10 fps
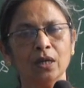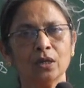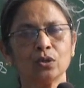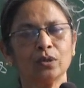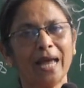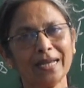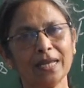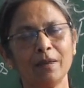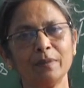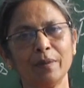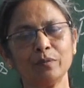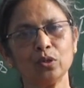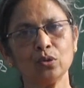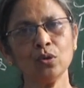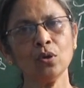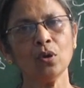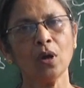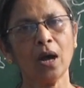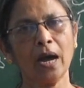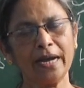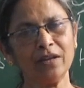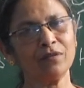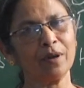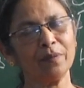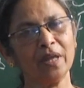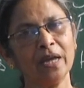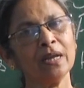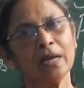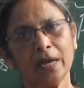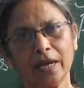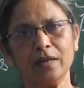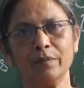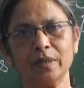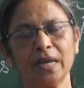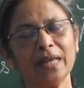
So that helps them to hide from their enemies,